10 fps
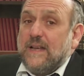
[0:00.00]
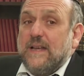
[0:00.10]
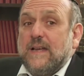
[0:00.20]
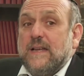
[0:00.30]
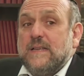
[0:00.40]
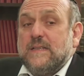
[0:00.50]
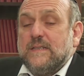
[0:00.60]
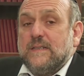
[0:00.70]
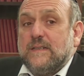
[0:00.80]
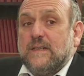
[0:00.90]
And
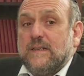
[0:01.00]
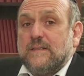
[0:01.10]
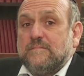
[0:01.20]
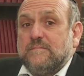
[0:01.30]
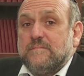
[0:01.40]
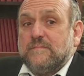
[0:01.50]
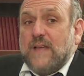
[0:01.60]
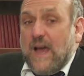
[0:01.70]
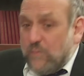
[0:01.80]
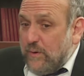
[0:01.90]

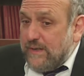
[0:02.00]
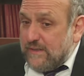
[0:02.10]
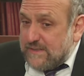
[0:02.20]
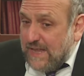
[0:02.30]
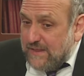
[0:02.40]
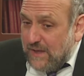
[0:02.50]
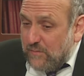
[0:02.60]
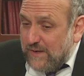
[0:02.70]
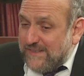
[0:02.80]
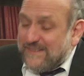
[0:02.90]
God willing, it'll stay that
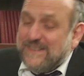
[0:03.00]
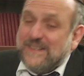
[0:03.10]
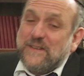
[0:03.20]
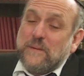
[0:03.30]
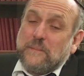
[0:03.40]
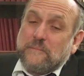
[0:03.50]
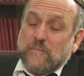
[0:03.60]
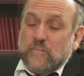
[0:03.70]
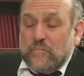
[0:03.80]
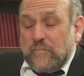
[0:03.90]
way.
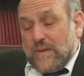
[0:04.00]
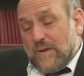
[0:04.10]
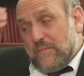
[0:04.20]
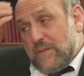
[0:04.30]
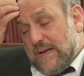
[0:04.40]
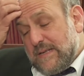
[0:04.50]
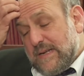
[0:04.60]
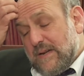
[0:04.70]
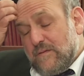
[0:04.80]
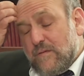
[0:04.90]

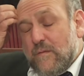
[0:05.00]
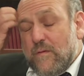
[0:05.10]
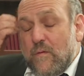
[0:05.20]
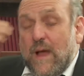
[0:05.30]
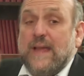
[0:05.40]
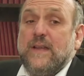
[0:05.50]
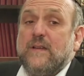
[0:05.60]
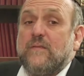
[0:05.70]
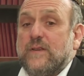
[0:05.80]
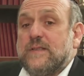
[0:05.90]
But for a variety
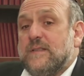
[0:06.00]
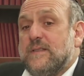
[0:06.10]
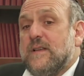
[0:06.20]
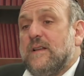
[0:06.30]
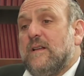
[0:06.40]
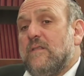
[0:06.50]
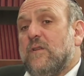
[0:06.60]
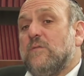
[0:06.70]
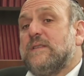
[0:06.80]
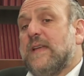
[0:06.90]
of reasons,
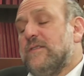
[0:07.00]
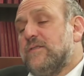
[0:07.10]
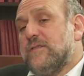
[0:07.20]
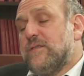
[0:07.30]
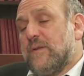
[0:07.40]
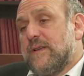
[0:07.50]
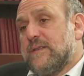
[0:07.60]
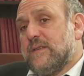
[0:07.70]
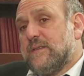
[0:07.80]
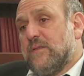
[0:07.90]
those tensions don't
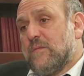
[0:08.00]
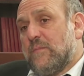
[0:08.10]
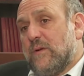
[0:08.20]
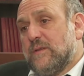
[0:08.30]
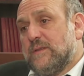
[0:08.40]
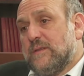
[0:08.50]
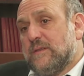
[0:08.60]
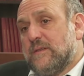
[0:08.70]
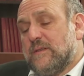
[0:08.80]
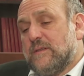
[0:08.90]
exist here in Poland.
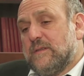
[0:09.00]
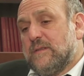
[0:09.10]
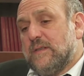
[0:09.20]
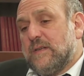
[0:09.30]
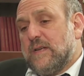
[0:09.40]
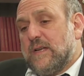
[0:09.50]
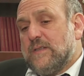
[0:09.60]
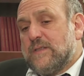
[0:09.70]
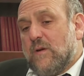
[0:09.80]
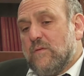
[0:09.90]

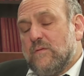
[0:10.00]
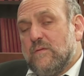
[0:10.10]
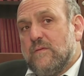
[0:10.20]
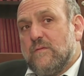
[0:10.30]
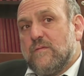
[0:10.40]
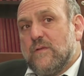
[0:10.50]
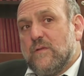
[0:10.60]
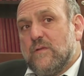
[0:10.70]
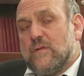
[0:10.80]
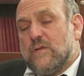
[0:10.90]
And so,
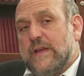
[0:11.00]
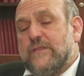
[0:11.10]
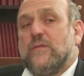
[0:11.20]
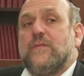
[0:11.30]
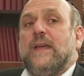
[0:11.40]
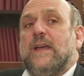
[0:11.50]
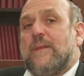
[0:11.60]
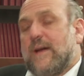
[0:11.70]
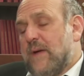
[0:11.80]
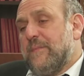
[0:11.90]
for a Jew thinking
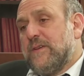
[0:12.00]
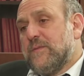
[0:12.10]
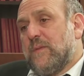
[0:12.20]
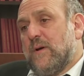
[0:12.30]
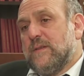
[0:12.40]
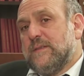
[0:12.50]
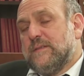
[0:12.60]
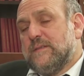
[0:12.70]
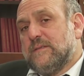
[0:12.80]
about coming to Poland,